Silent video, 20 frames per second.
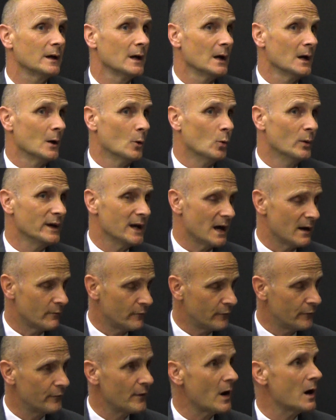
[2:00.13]
Mm-hmm. We have
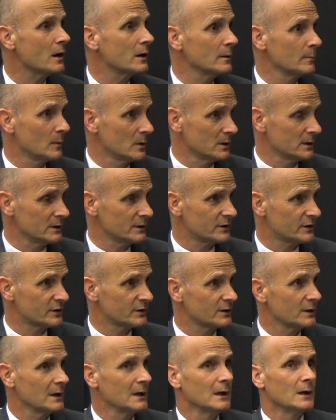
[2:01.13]

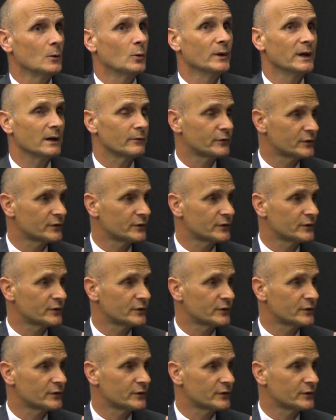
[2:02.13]
farmers, we have